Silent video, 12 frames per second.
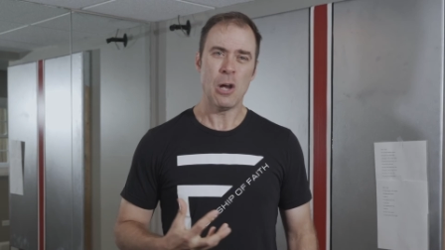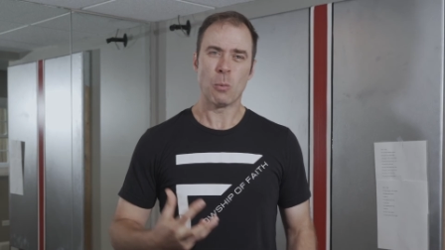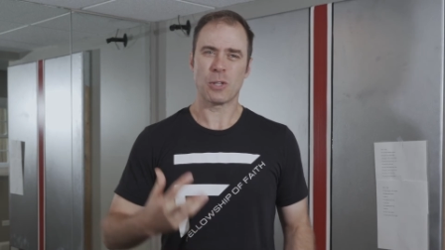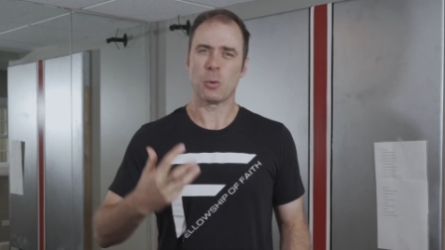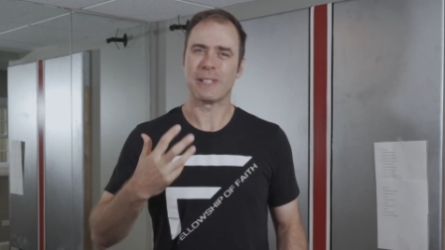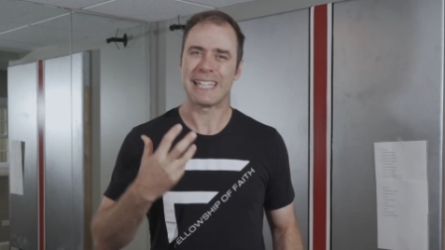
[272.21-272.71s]

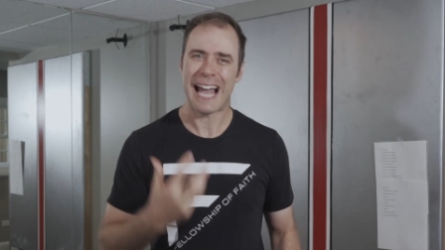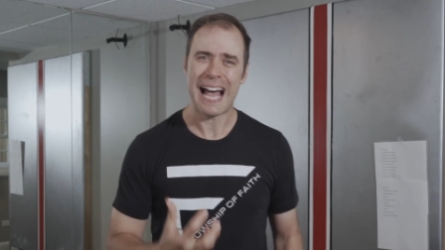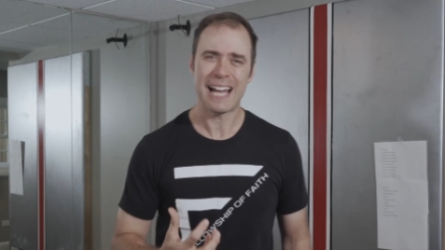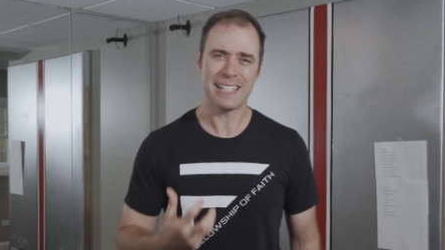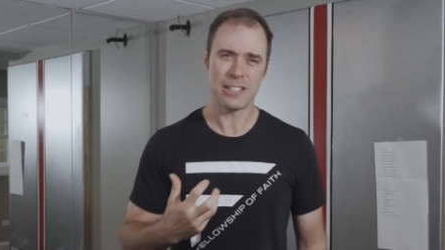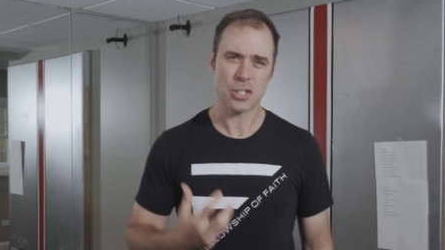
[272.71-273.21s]
with what
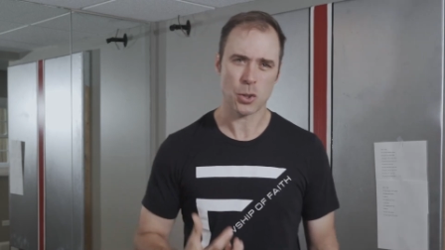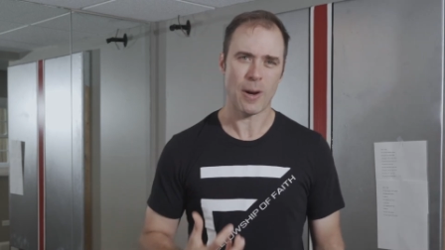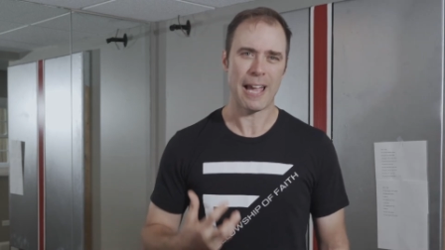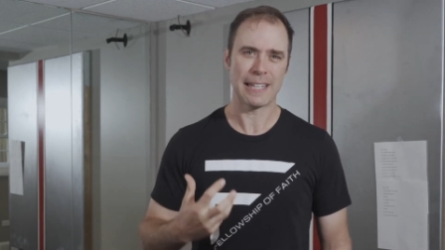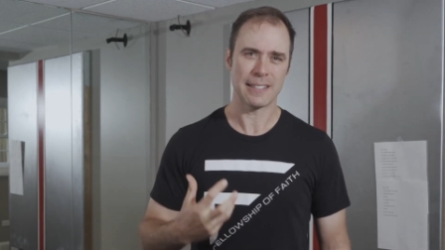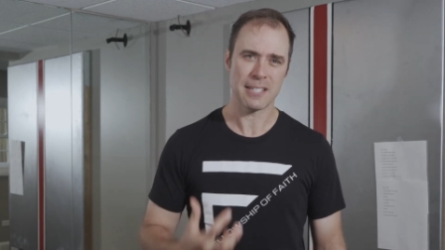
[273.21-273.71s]
God is
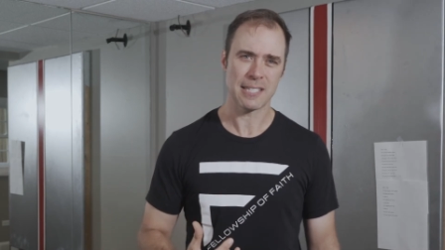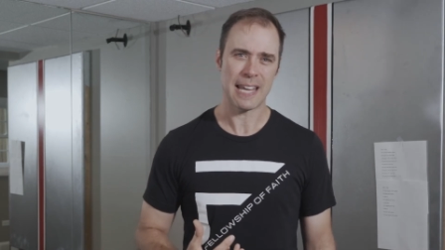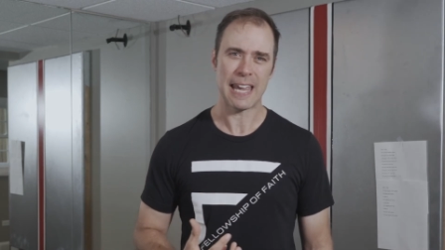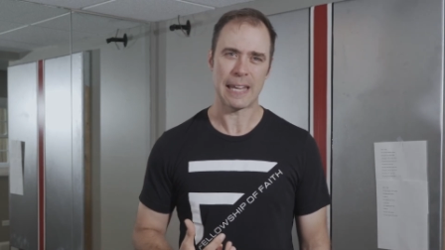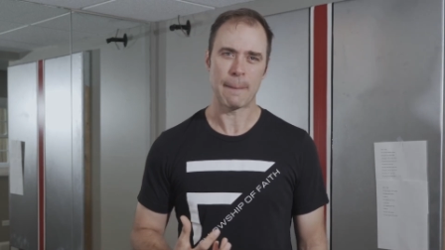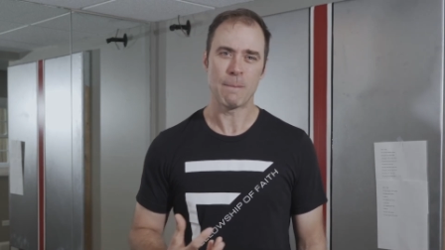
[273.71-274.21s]
trying to
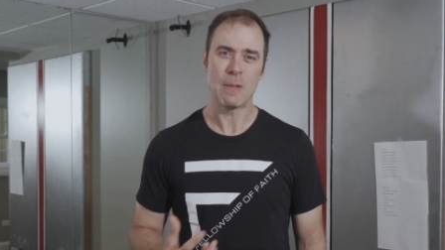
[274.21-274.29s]
say.